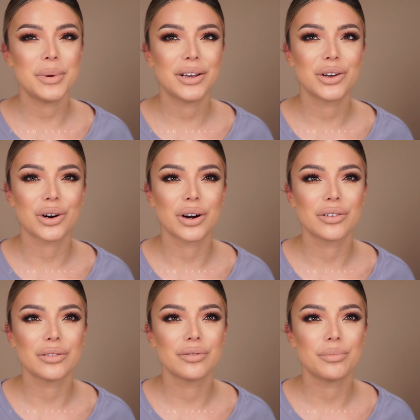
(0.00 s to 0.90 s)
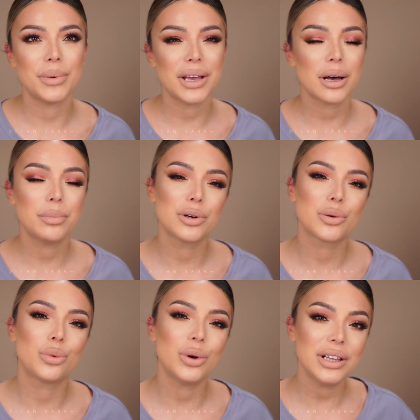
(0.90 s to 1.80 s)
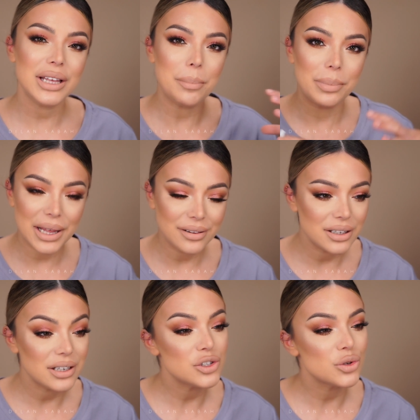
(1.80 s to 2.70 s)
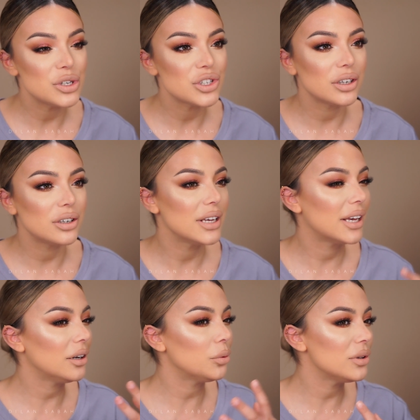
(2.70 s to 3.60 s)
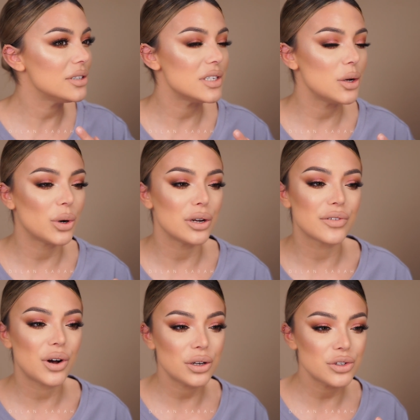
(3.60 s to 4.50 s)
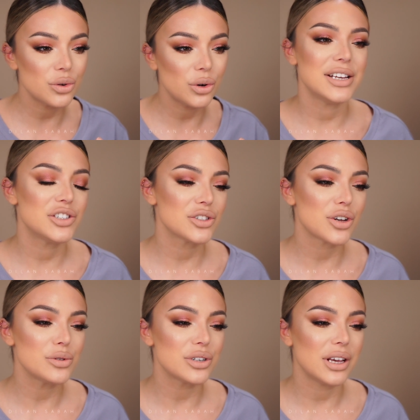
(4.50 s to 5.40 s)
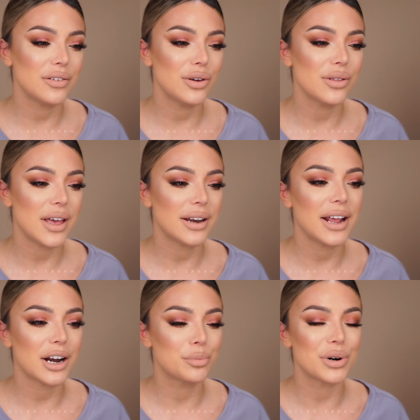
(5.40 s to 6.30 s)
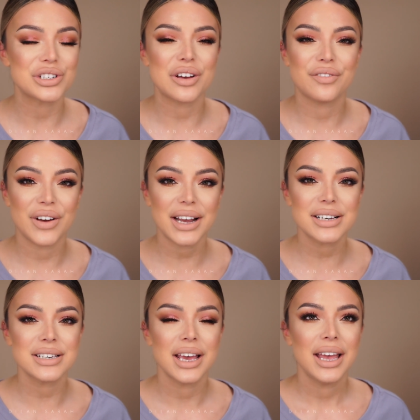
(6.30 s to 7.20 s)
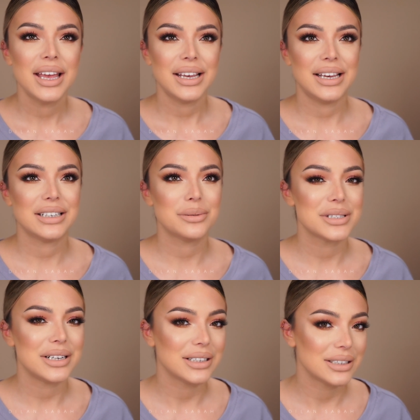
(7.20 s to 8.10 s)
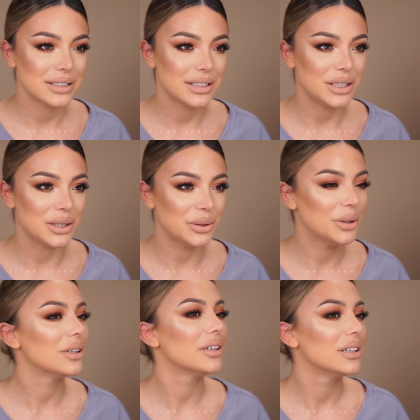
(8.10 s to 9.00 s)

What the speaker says: make your makeup look really blended into each other. You can't really see where you've contoured. It's just going to give you that airbrushed effect. And I was like, you know,